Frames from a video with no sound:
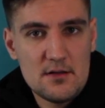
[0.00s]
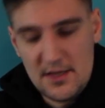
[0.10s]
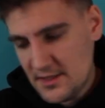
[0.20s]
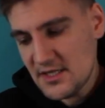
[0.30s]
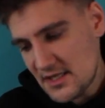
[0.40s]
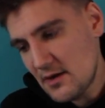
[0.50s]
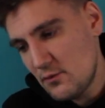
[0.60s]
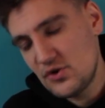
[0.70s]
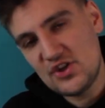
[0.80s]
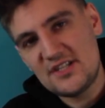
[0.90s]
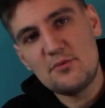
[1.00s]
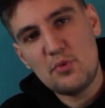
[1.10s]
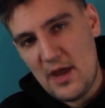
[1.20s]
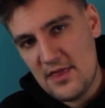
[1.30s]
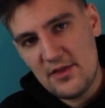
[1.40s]
Like, this thing would just
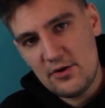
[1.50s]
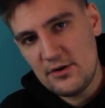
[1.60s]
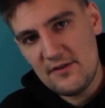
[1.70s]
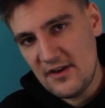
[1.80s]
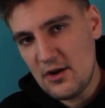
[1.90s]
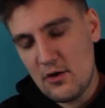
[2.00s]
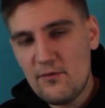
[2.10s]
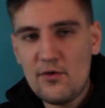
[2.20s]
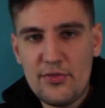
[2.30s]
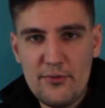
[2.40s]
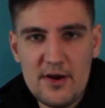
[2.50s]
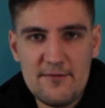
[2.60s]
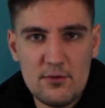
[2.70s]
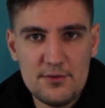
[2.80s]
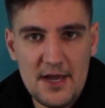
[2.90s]
render the video for 3
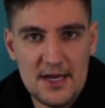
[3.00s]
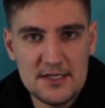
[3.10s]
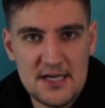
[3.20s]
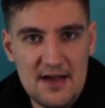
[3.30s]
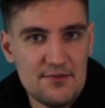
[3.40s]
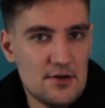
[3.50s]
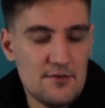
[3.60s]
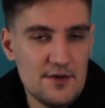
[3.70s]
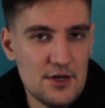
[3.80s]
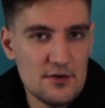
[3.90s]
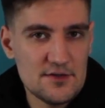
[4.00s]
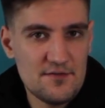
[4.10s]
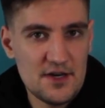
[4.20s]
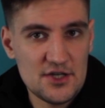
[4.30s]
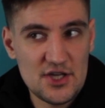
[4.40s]
full days after the video is
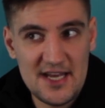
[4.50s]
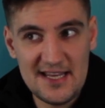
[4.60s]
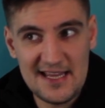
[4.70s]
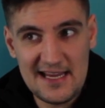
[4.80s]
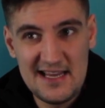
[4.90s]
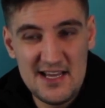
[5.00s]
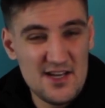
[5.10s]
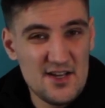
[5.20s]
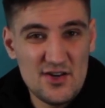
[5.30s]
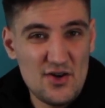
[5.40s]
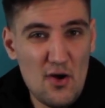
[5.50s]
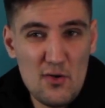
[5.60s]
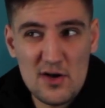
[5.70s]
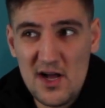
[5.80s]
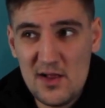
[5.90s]
finished editing.
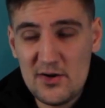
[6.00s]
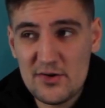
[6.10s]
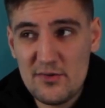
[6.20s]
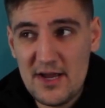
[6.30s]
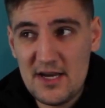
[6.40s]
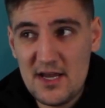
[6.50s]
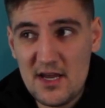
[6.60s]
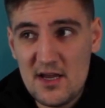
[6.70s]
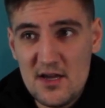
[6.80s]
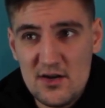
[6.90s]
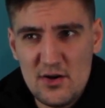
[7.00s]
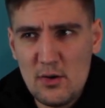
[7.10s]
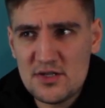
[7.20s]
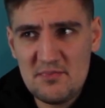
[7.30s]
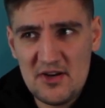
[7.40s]
No color grading,
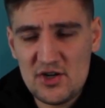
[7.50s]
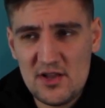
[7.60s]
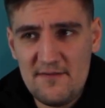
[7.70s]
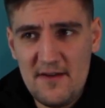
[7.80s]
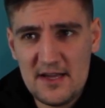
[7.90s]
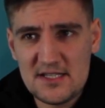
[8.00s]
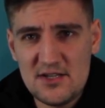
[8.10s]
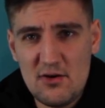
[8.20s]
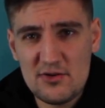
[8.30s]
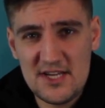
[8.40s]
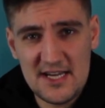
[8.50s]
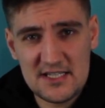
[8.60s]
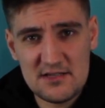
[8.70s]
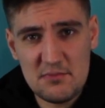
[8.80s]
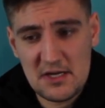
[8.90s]
no special effects, no
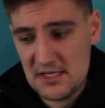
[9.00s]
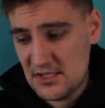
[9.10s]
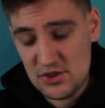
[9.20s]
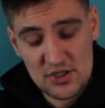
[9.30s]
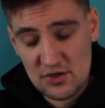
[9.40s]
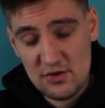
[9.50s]
text, because it just